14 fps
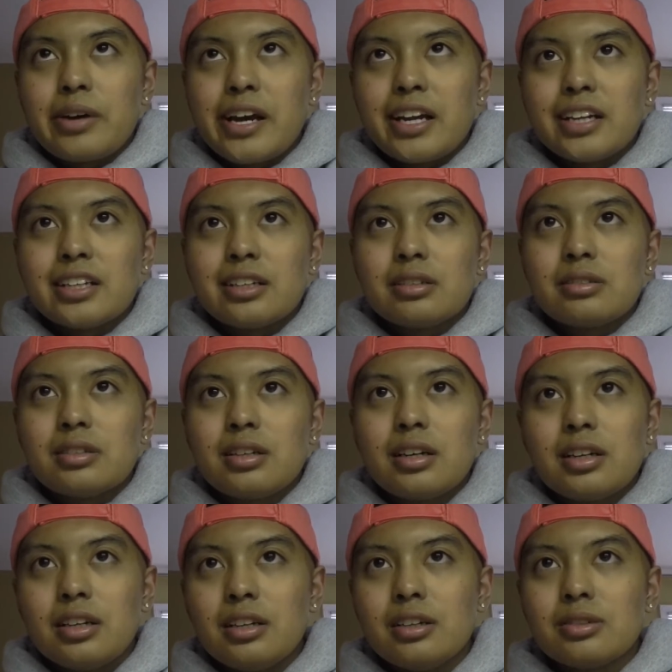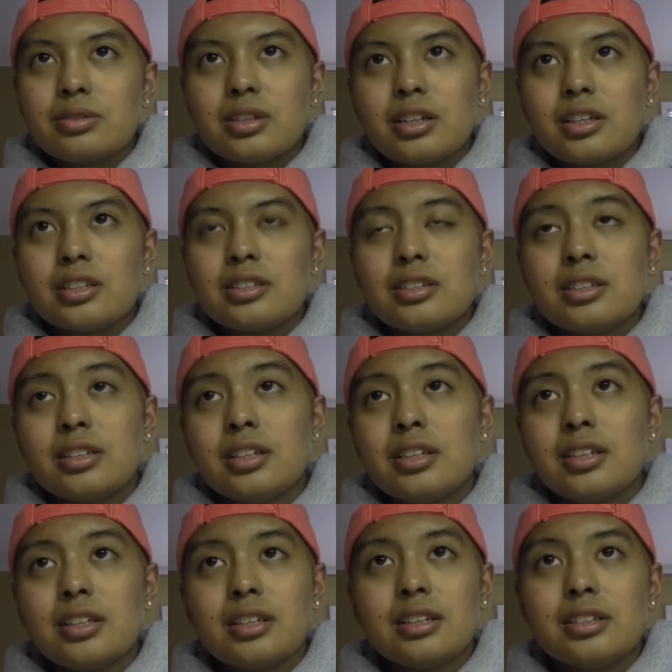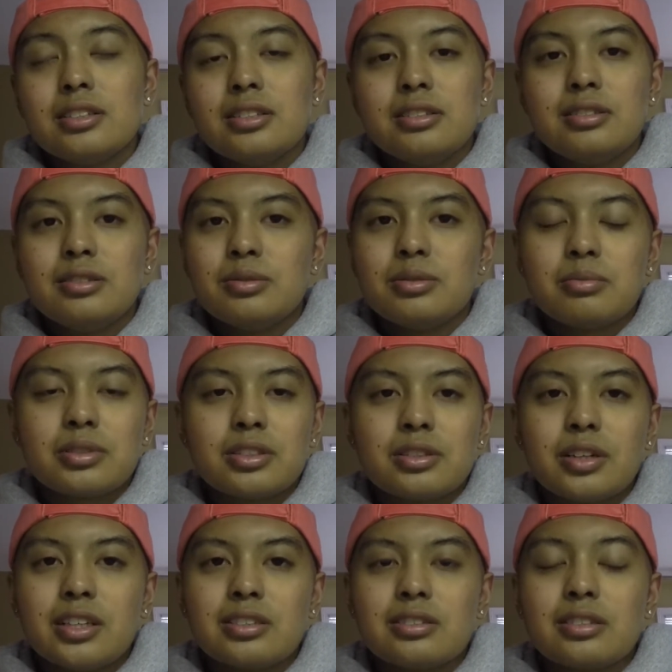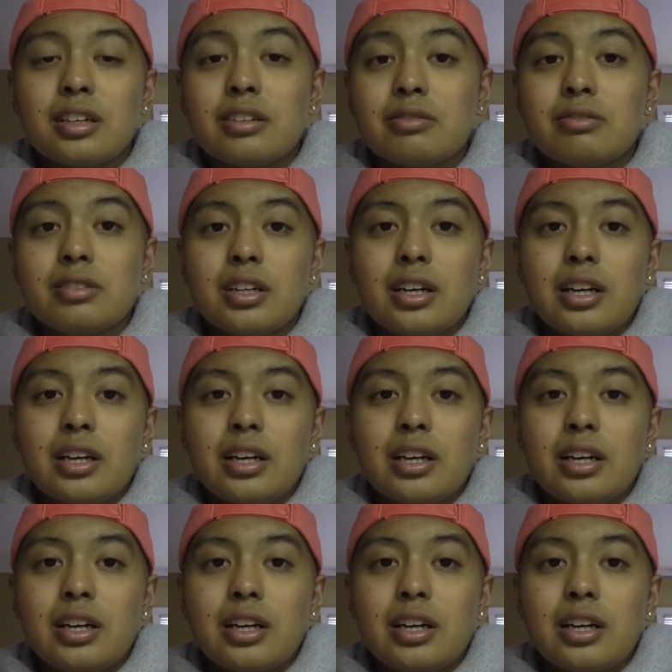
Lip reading: hanging out, talking, doing a bunch of crazy stuff.